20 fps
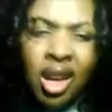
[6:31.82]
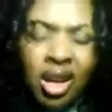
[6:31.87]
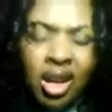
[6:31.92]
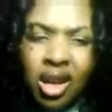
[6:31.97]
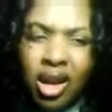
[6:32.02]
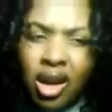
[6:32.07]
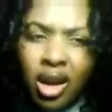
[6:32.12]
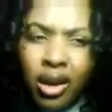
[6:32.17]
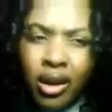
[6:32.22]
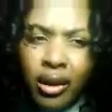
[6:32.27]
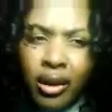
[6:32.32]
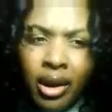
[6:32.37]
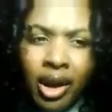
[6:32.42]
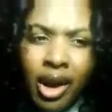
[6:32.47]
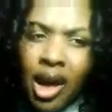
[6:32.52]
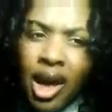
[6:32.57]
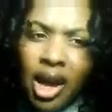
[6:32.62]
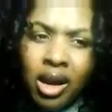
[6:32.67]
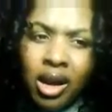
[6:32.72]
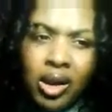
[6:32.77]
no,
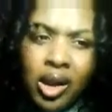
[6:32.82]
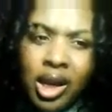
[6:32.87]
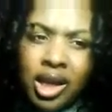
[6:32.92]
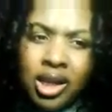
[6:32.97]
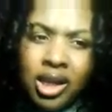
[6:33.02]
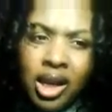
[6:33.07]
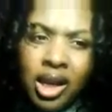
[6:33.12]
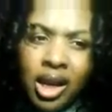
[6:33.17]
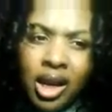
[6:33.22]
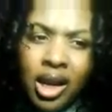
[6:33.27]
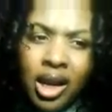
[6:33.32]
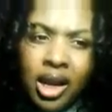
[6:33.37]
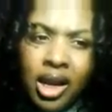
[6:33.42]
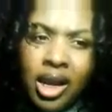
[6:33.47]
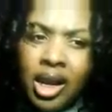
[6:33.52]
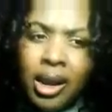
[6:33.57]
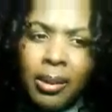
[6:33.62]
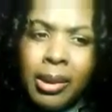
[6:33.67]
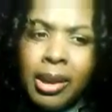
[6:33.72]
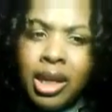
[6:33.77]
I don't like that.
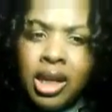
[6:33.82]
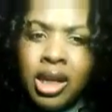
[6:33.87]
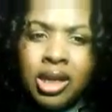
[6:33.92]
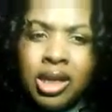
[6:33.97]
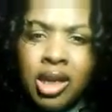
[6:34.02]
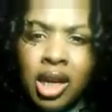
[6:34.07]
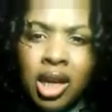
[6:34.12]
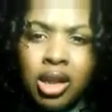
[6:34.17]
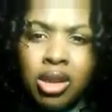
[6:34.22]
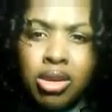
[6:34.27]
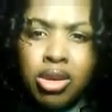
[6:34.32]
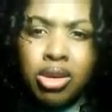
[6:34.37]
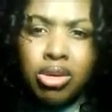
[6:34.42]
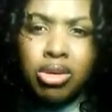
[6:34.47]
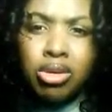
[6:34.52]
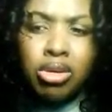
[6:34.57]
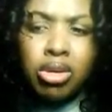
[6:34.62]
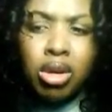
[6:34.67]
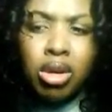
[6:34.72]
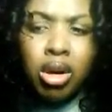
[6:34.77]
And I'm a hairstylist
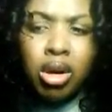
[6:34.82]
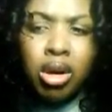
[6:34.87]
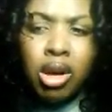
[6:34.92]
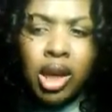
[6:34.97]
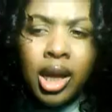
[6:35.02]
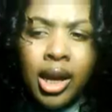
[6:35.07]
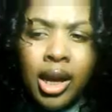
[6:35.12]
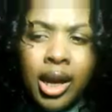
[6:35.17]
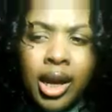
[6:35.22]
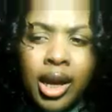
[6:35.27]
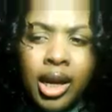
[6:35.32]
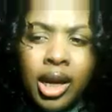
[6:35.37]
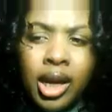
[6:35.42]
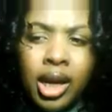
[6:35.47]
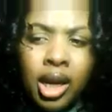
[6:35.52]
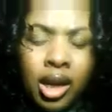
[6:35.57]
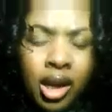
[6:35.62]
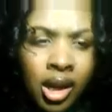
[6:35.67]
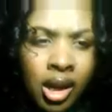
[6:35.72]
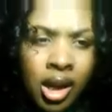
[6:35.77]
too, so like,
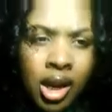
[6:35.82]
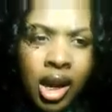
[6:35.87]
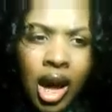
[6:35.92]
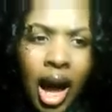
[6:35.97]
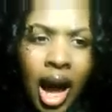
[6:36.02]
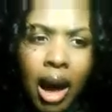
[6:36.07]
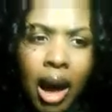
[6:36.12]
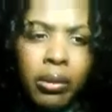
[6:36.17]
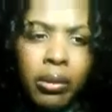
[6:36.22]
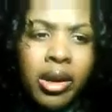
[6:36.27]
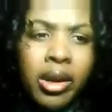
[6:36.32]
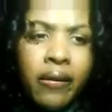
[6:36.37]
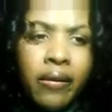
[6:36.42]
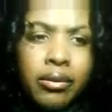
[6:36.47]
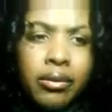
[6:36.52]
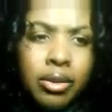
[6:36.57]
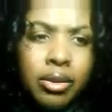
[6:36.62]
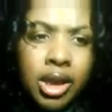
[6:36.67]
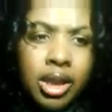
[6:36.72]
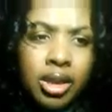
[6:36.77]
I would never
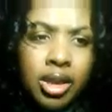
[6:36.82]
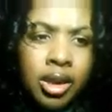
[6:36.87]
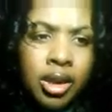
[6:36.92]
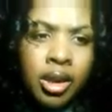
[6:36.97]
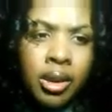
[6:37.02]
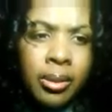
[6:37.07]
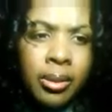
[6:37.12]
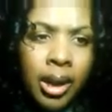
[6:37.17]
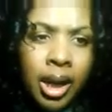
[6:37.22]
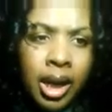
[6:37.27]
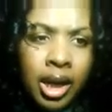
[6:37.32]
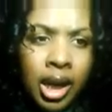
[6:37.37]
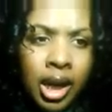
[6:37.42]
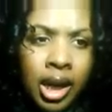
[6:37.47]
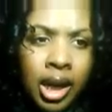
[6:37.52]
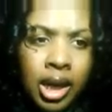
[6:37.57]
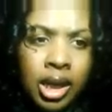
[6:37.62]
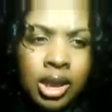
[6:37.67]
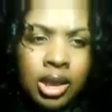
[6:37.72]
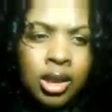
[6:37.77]
do that to any of my
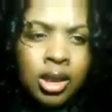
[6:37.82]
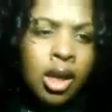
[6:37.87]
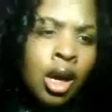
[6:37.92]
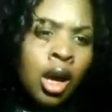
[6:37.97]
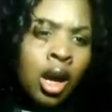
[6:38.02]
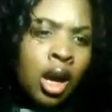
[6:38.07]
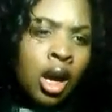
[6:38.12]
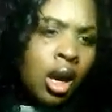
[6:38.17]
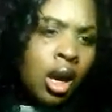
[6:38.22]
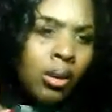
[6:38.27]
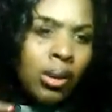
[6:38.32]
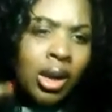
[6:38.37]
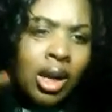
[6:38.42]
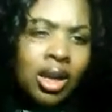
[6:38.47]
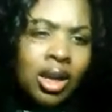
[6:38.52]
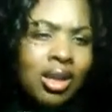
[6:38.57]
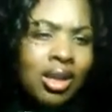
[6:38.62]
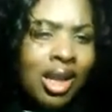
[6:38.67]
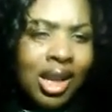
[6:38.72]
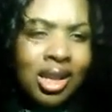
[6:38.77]
clients.
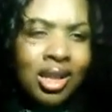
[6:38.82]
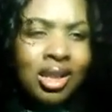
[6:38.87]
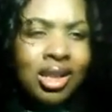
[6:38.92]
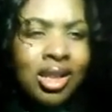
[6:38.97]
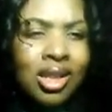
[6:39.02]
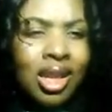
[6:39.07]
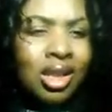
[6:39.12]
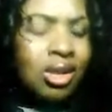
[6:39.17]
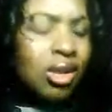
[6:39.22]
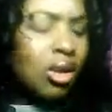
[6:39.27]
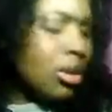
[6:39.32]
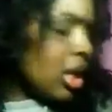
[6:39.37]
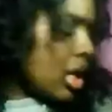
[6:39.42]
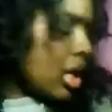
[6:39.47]
That's so